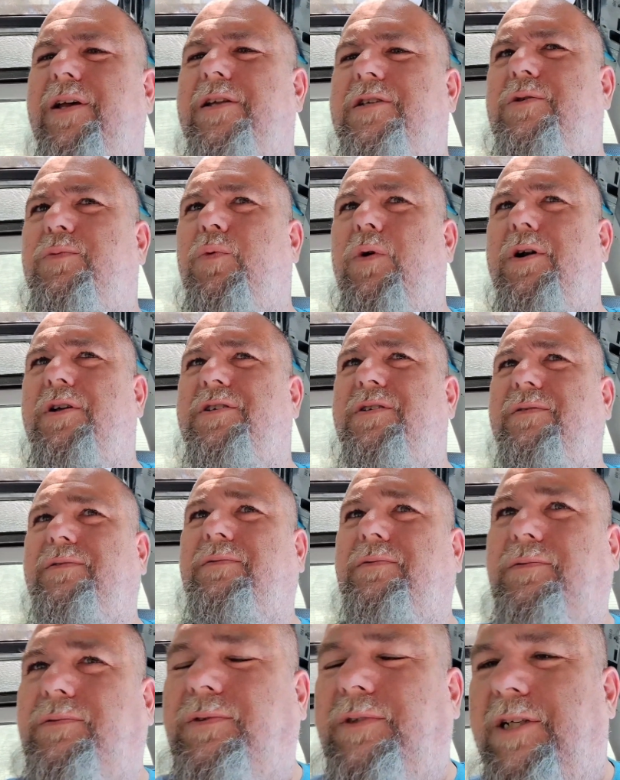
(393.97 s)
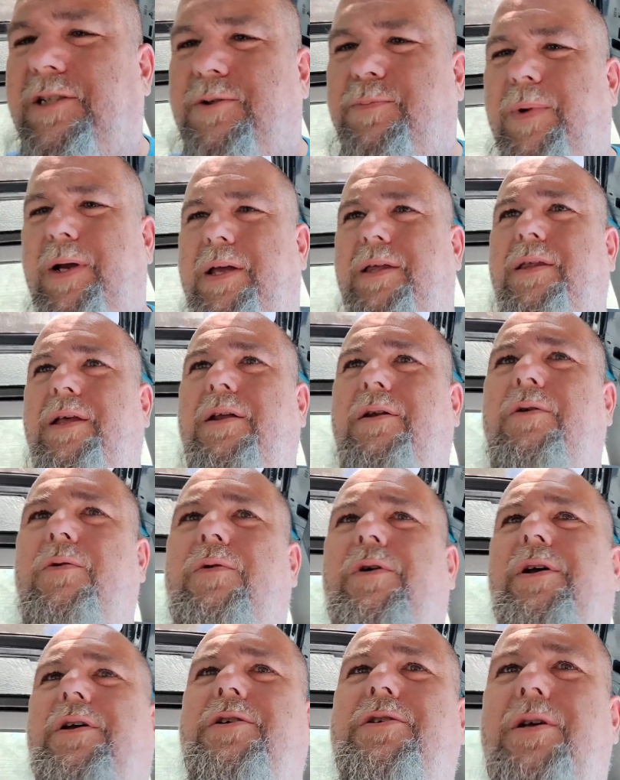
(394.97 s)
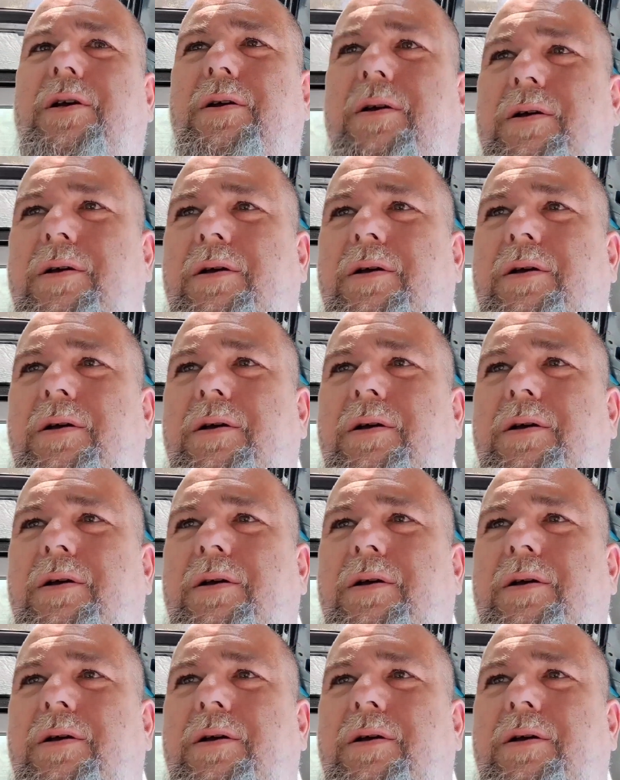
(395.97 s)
that's what's it's making that noise.